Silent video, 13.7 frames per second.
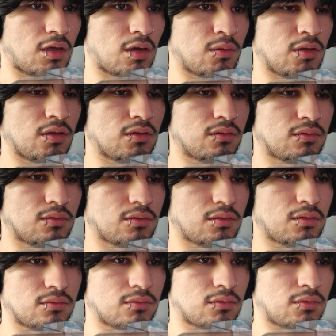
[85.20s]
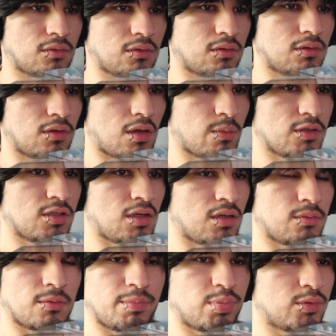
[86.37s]
Comment. Comment,
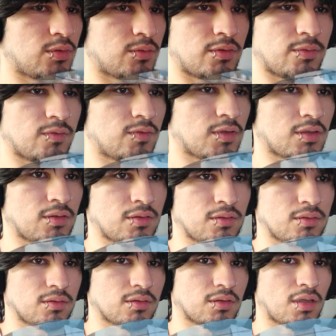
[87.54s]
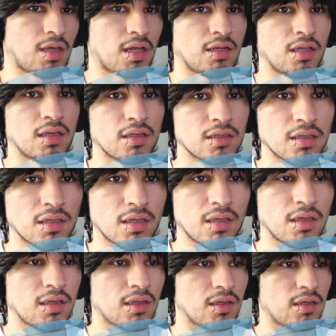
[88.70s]
Chan. Fucking... God dang.
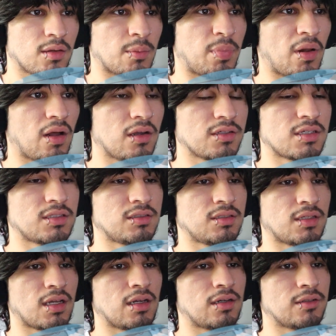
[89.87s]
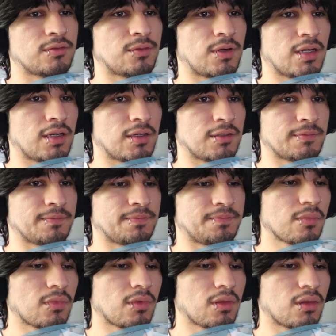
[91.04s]
Apologizing now? Wow.
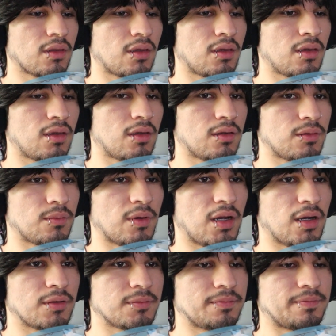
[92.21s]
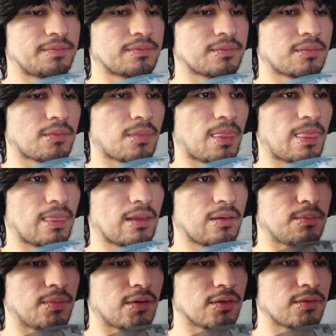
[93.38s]
Wow.
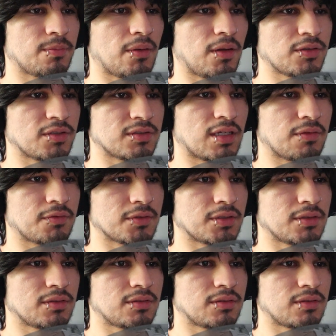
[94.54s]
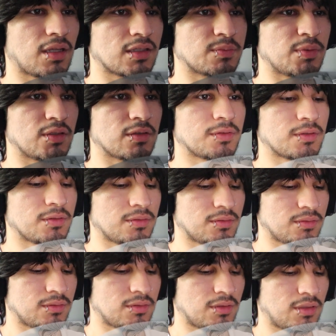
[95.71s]
Both apologizing heavily. That's beautiful.
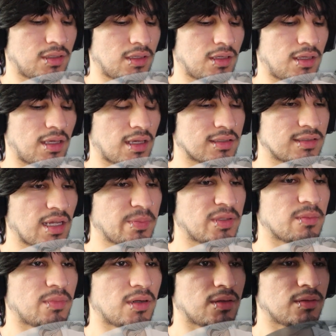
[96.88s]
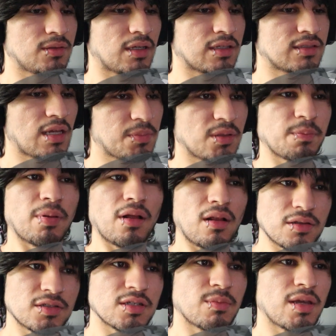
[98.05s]
Accept it, bro. Accept the
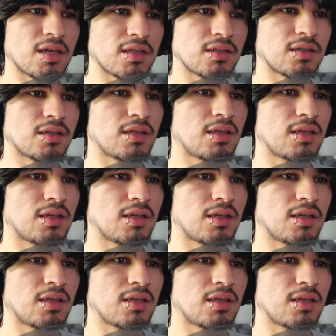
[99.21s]
apology, man.